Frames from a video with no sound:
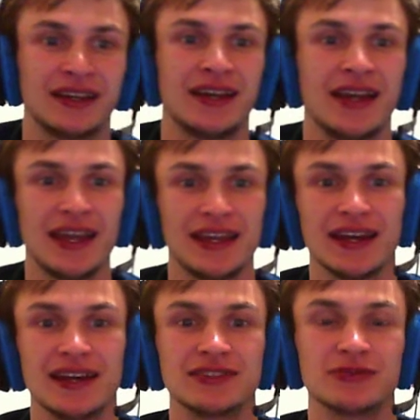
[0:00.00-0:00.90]
Hey
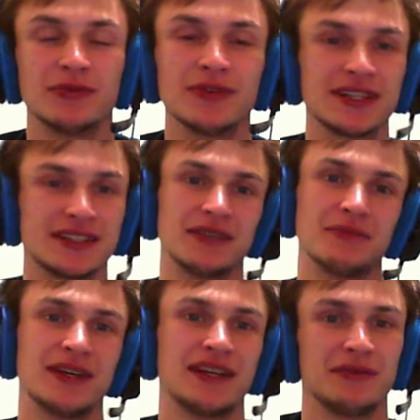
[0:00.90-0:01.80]
guys, what is up?
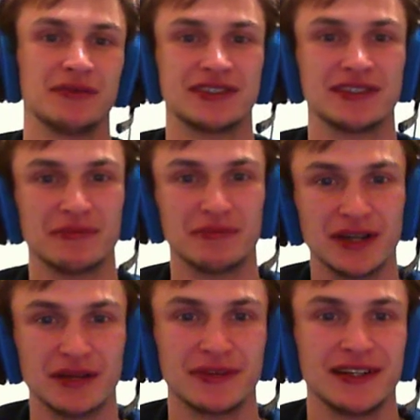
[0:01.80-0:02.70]
My name is the
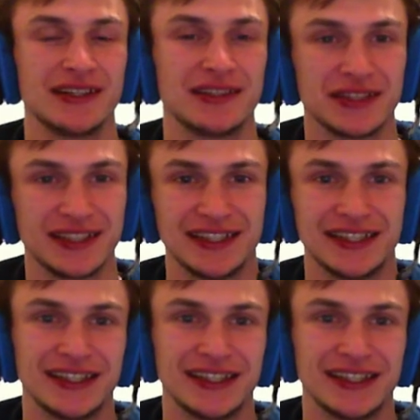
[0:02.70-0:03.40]
Bomb93,